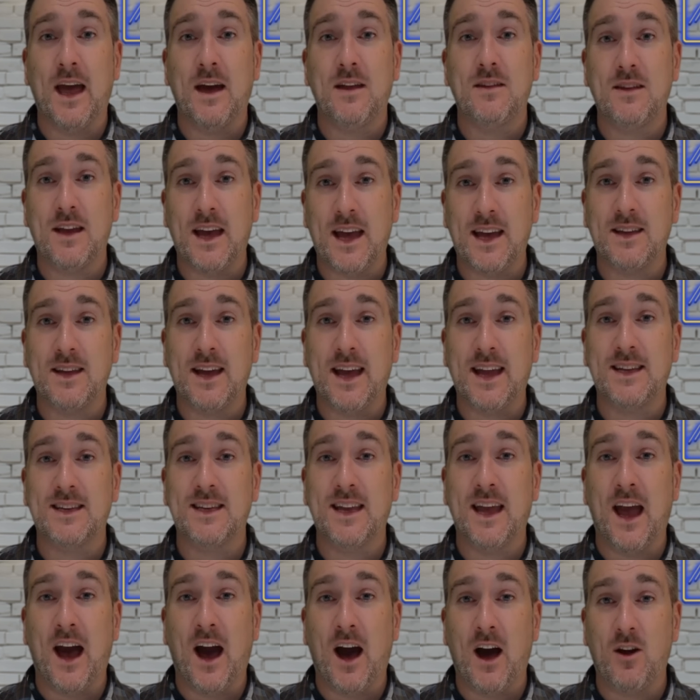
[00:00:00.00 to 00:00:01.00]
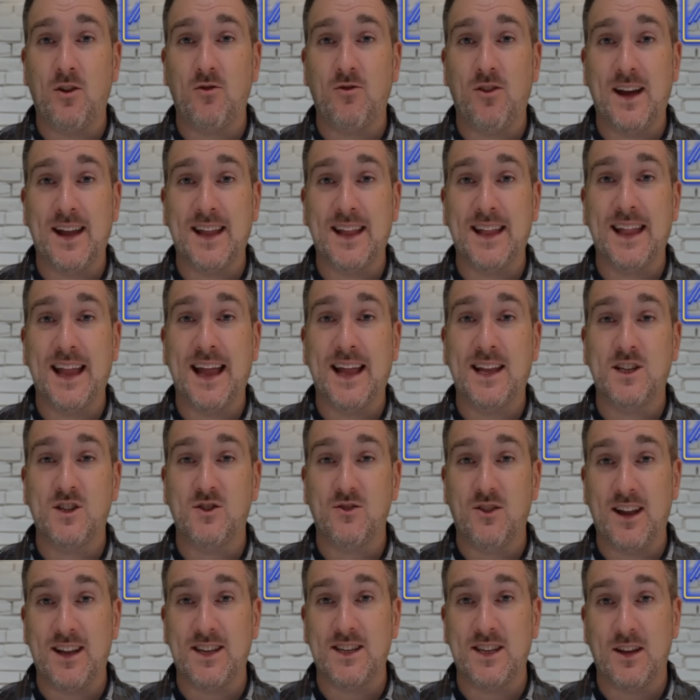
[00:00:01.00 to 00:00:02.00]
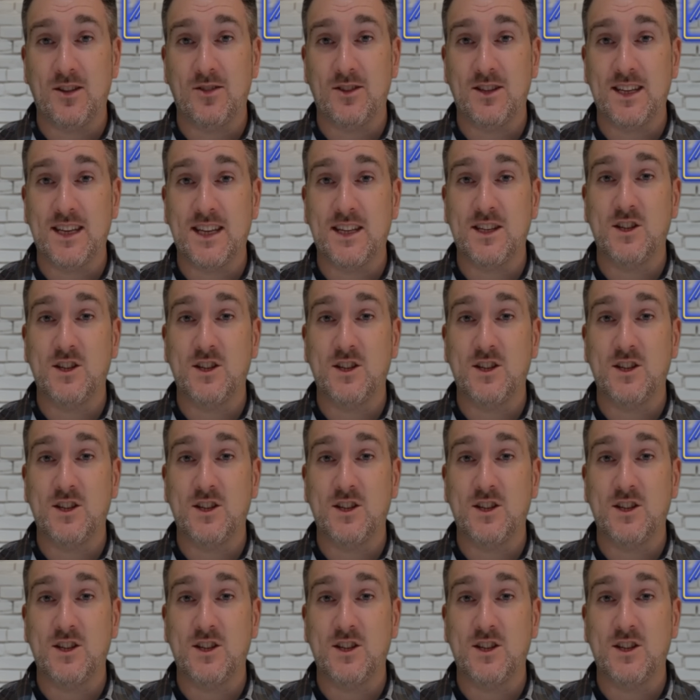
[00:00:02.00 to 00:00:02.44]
Then there's the upgraded Interactivity